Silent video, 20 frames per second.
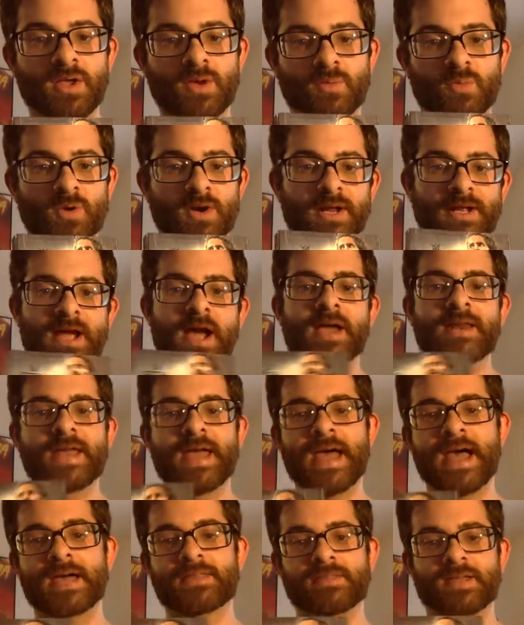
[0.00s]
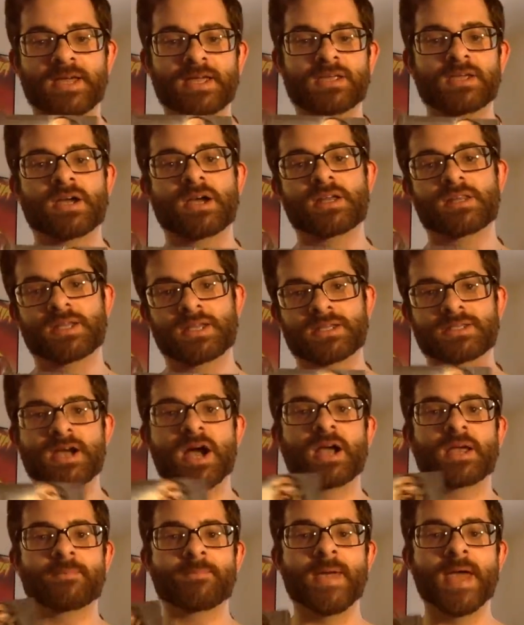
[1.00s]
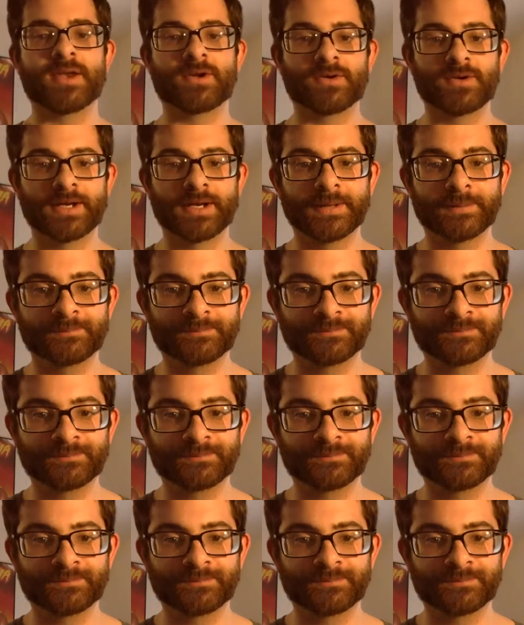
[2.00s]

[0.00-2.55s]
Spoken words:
where it kind of had like a documentary.